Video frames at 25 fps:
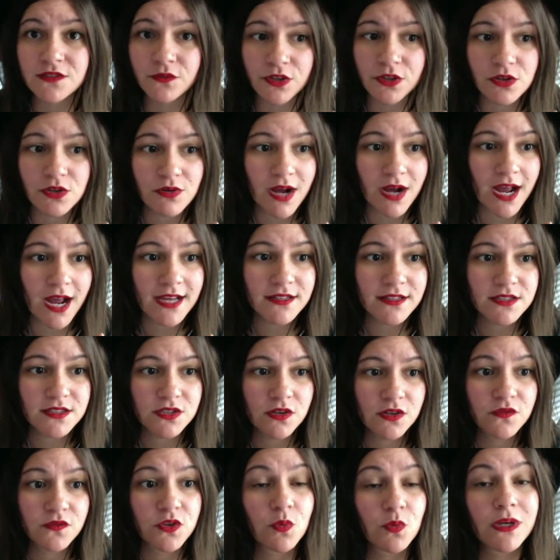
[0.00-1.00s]
you guys
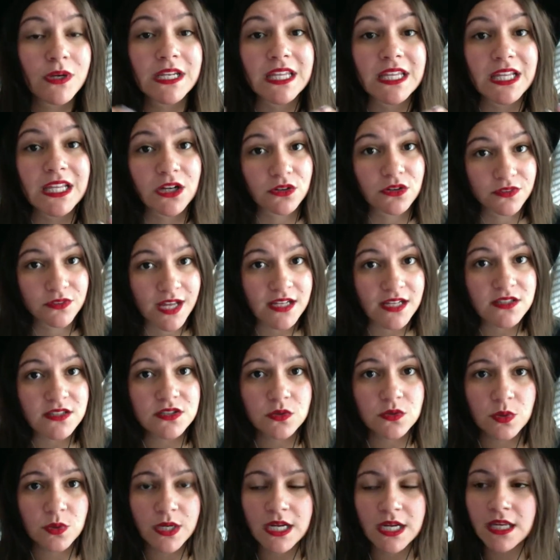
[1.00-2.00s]
so if you want to hear that
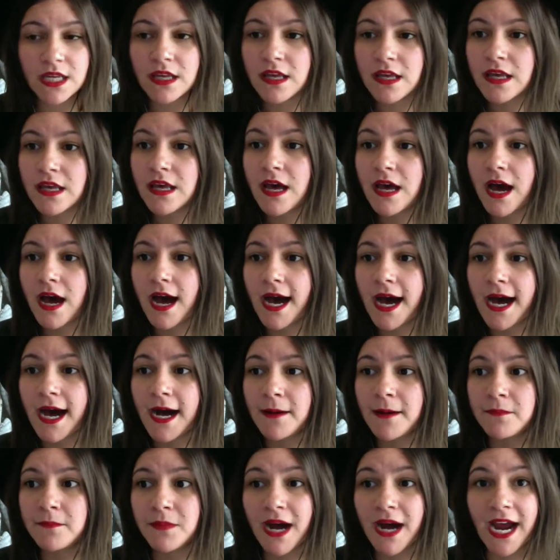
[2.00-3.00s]
story
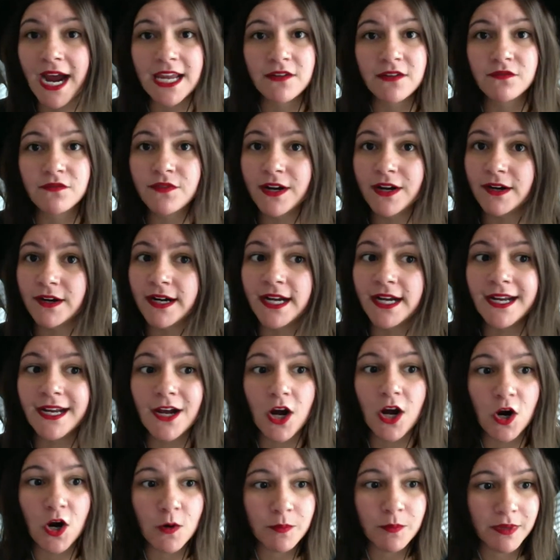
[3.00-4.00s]
um, i am very
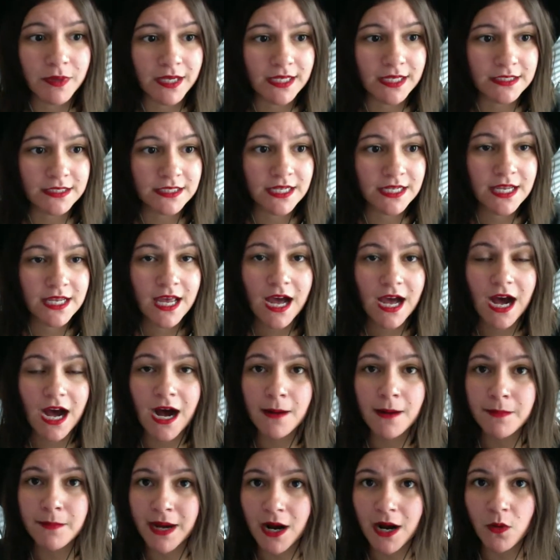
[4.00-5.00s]
open
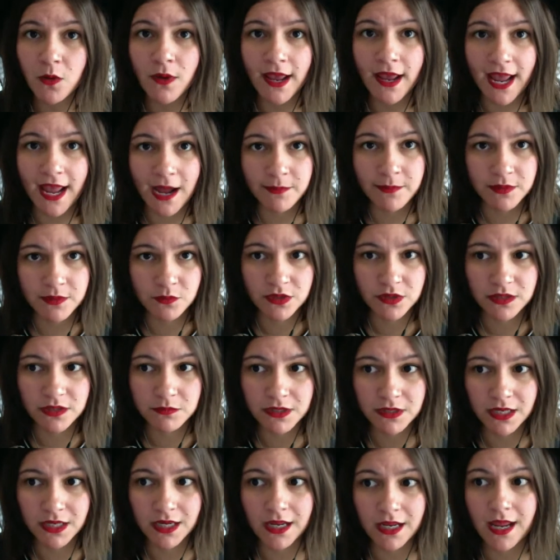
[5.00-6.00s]
about what happened with
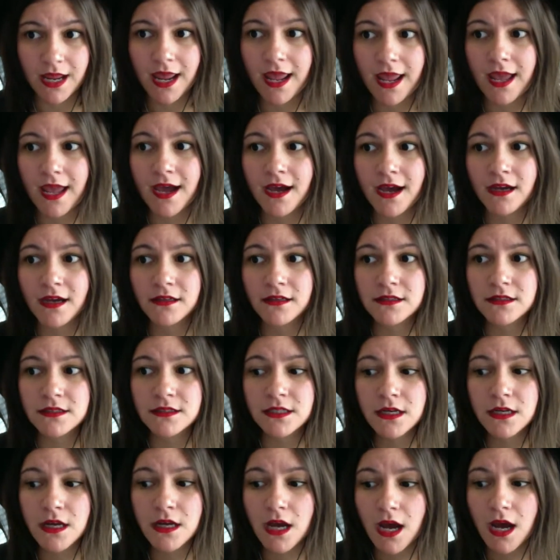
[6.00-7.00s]
me and
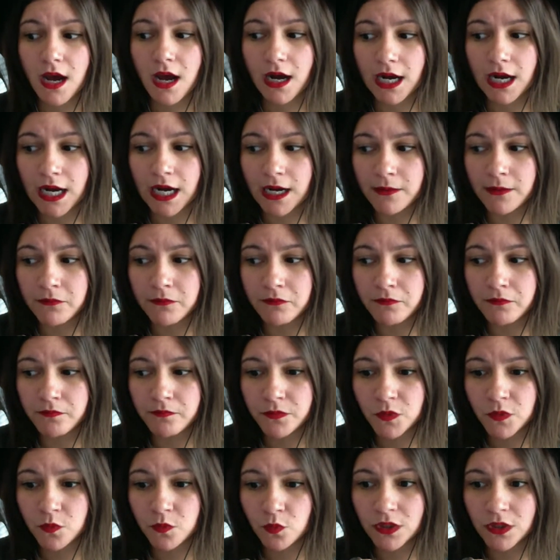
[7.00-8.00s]
um,
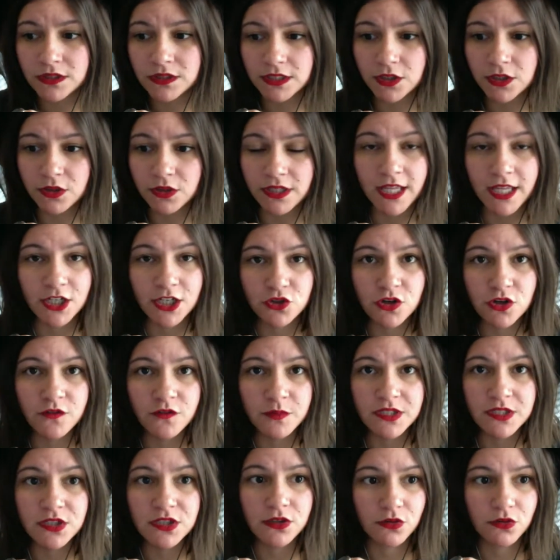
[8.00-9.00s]
what literally like drove
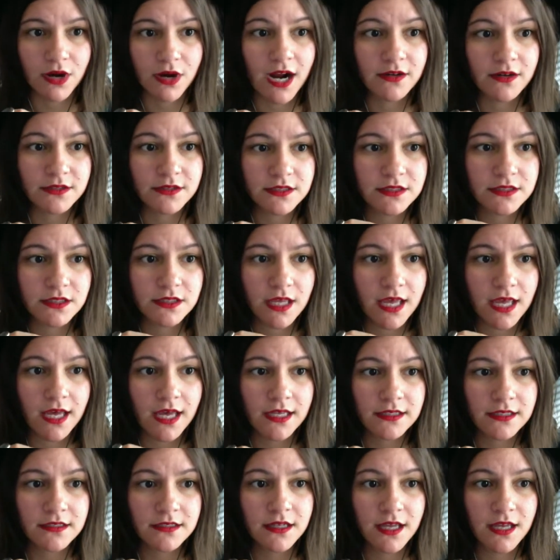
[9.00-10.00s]
me to the ground
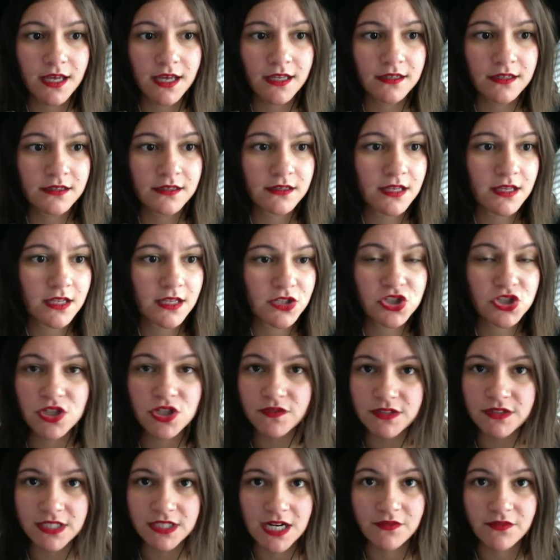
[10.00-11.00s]
and and it
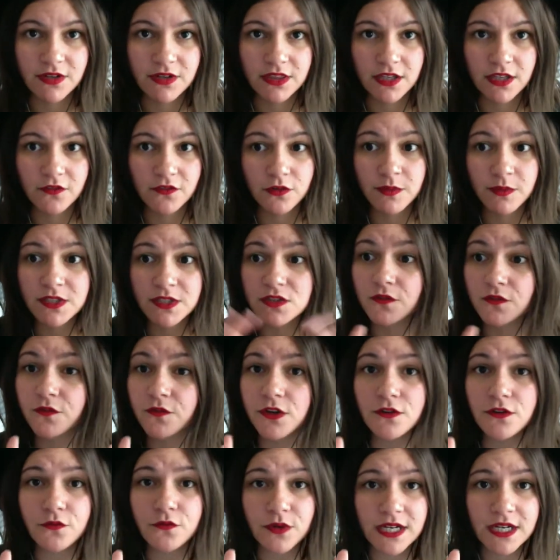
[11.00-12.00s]
shifted everything for me so
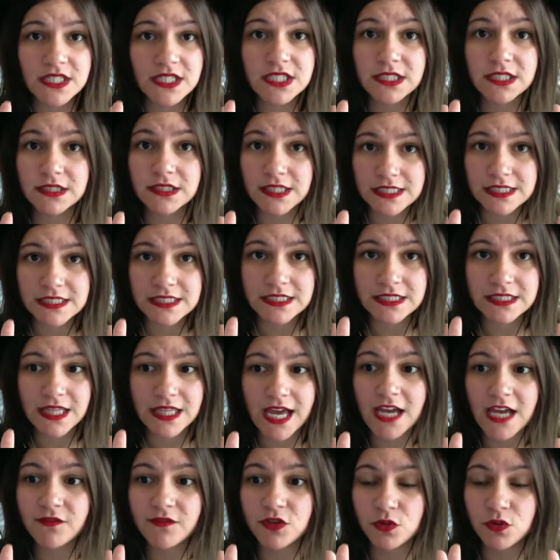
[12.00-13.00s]
feel free to listen to
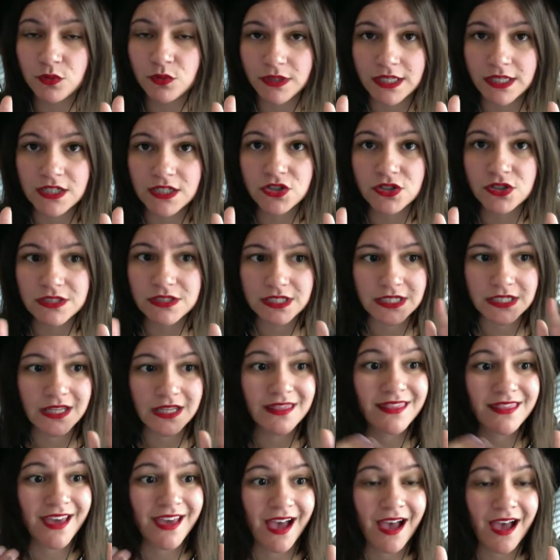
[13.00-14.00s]
that if you're really interested
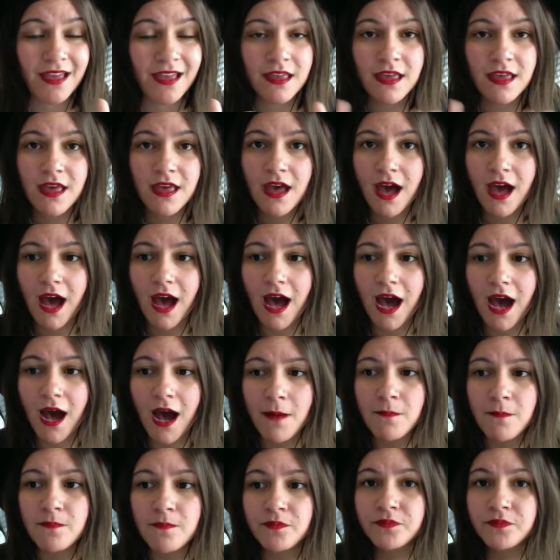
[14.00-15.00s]
in that um